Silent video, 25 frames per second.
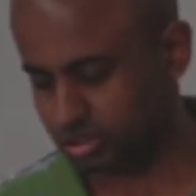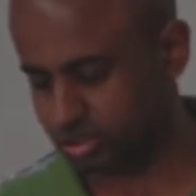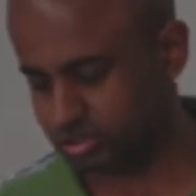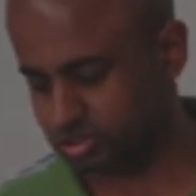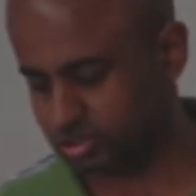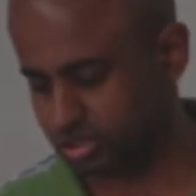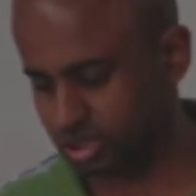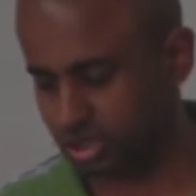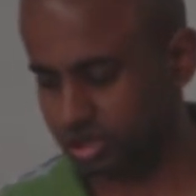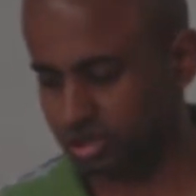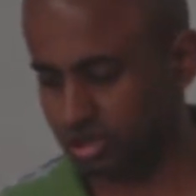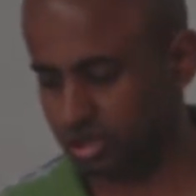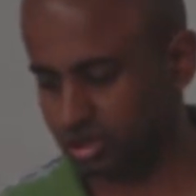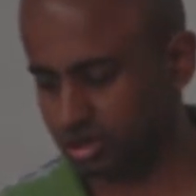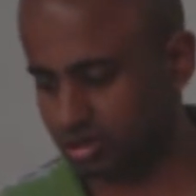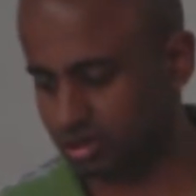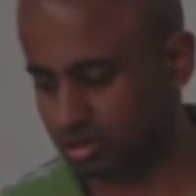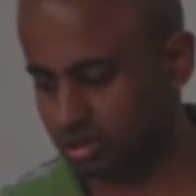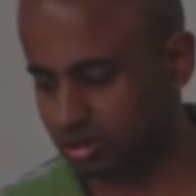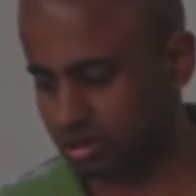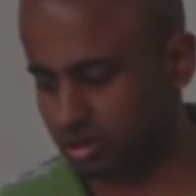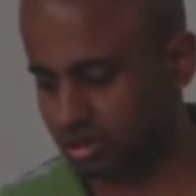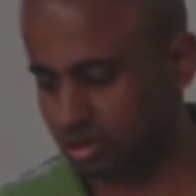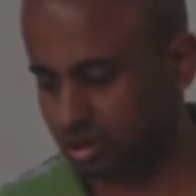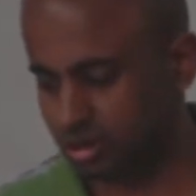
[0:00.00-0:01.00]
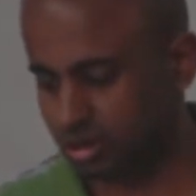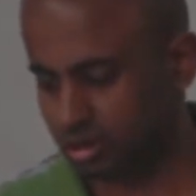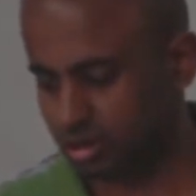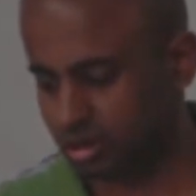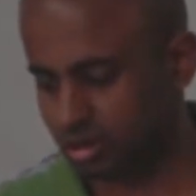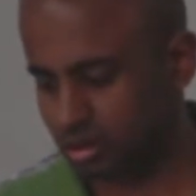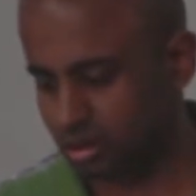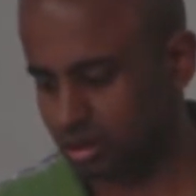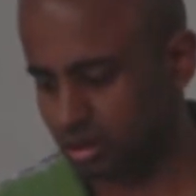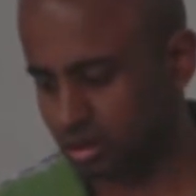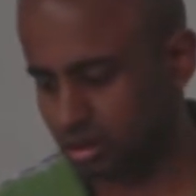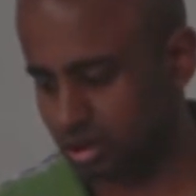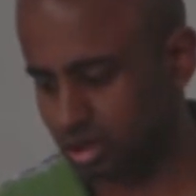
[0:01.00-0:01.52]
a Schlieren
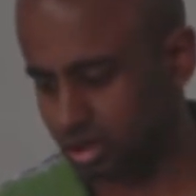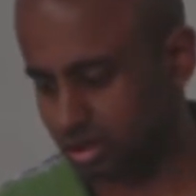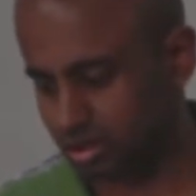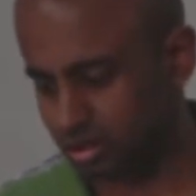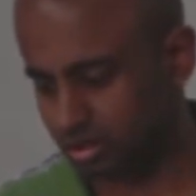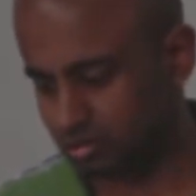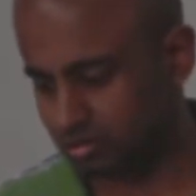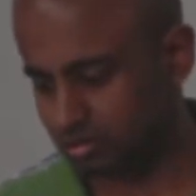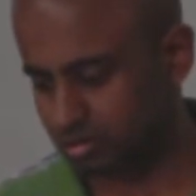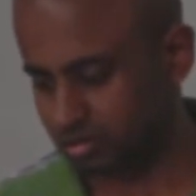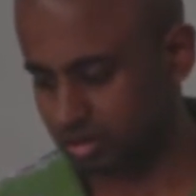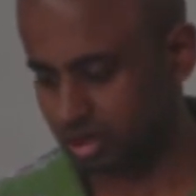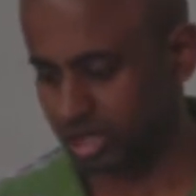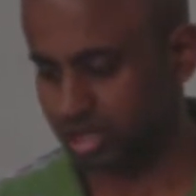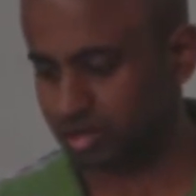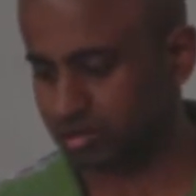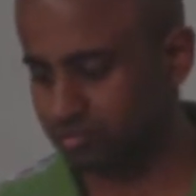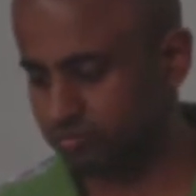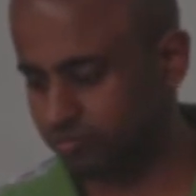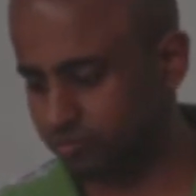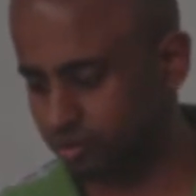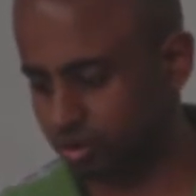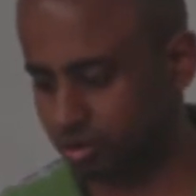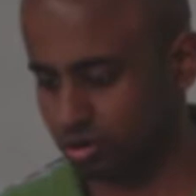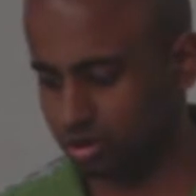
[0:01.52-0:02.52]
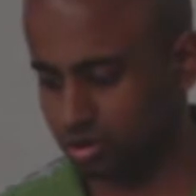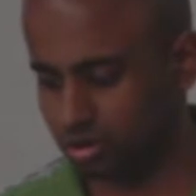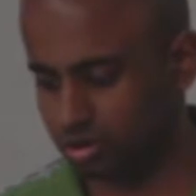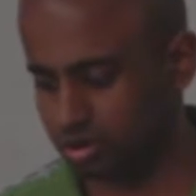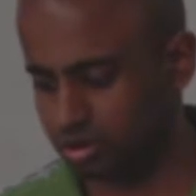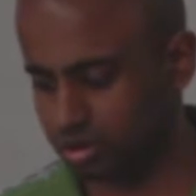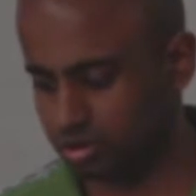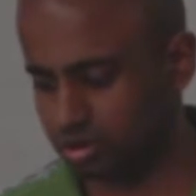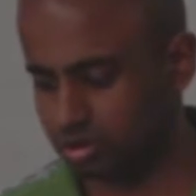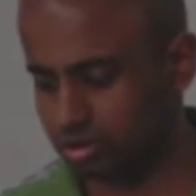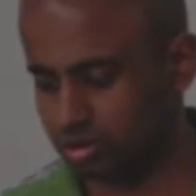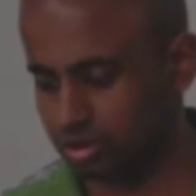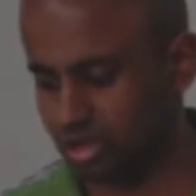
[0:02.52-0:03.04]
taken for a
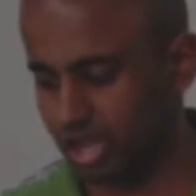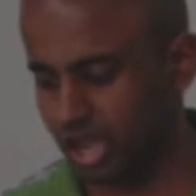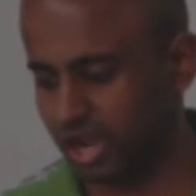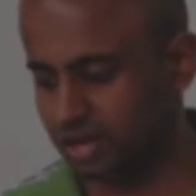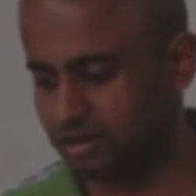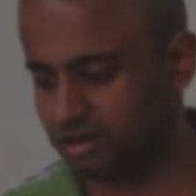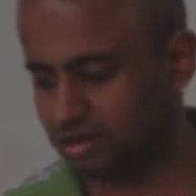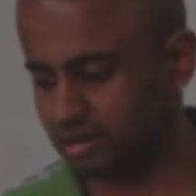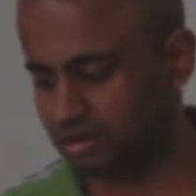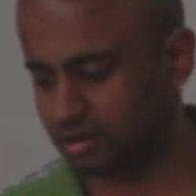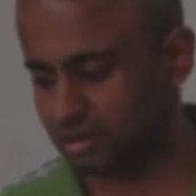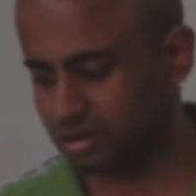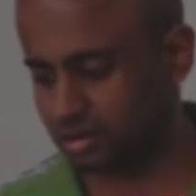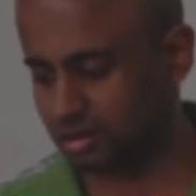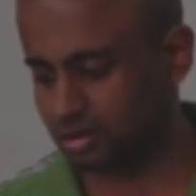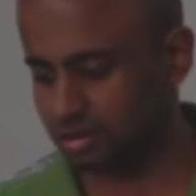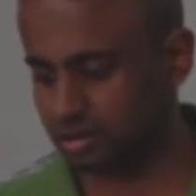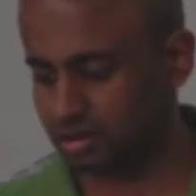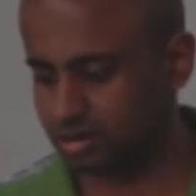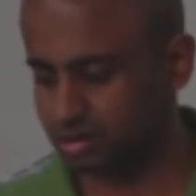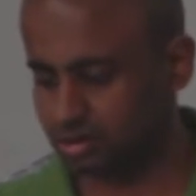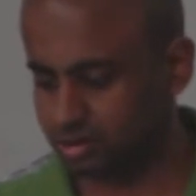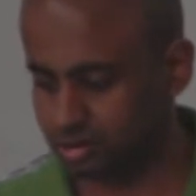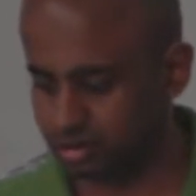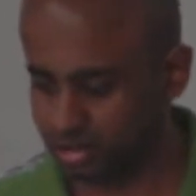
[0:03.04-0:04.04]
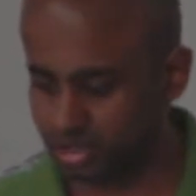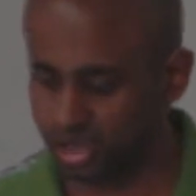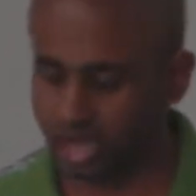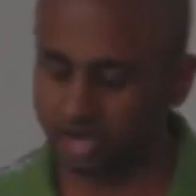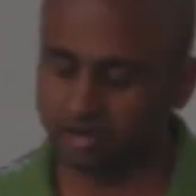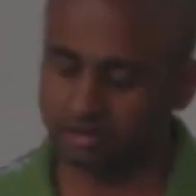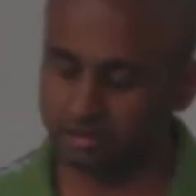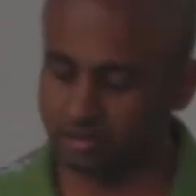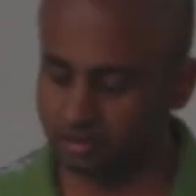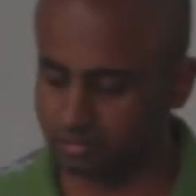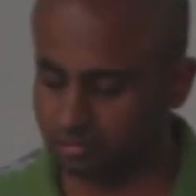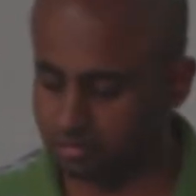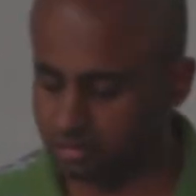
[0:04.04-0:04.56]
candle.
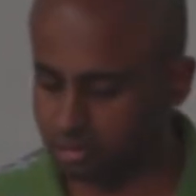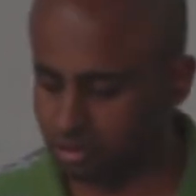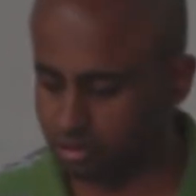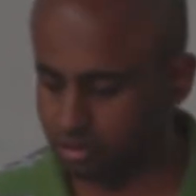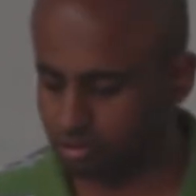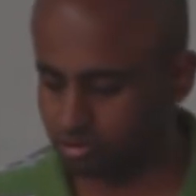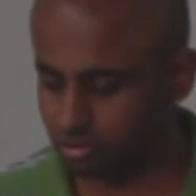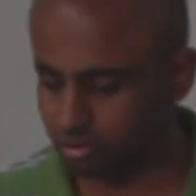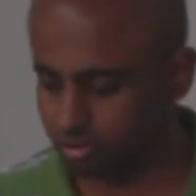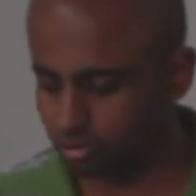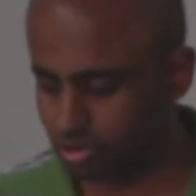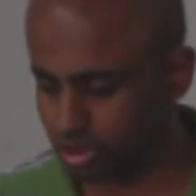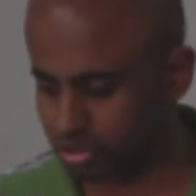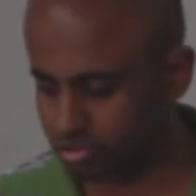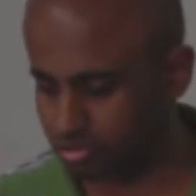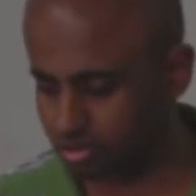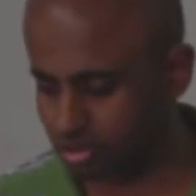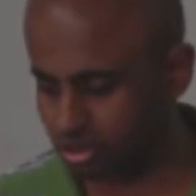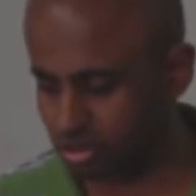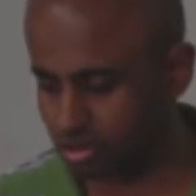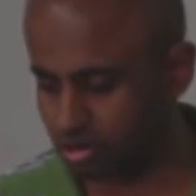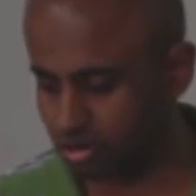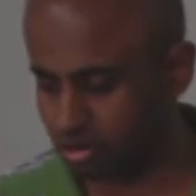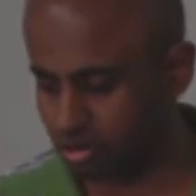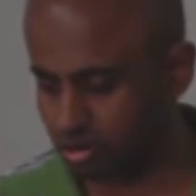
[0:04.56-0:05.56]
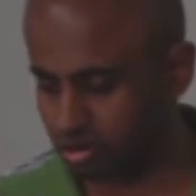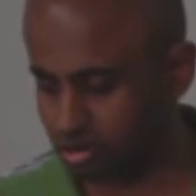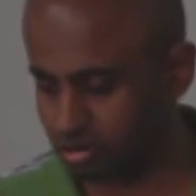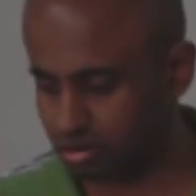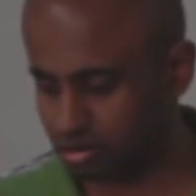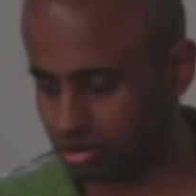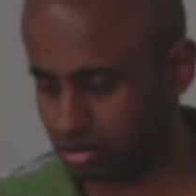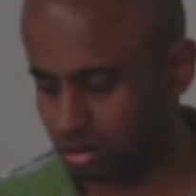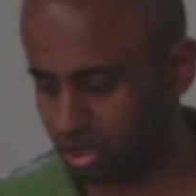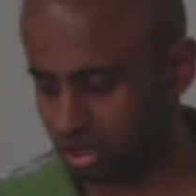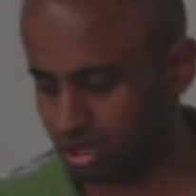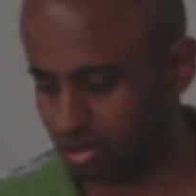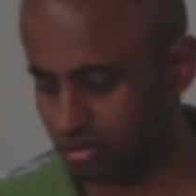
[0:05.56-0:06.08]
So you can see the
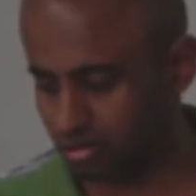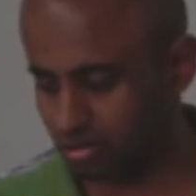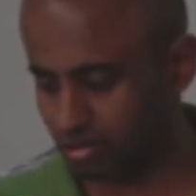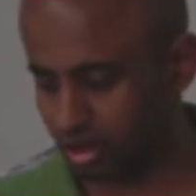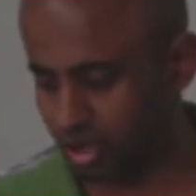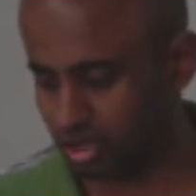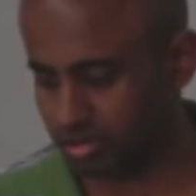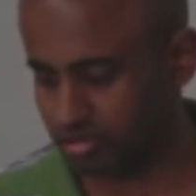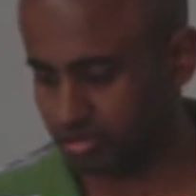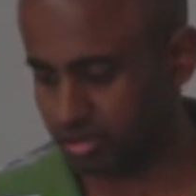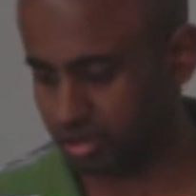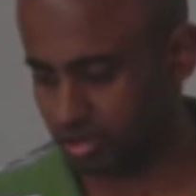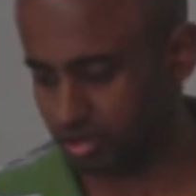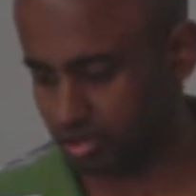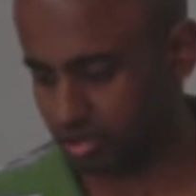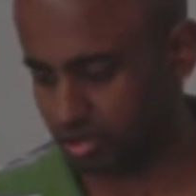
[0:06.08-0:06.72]
hot air rising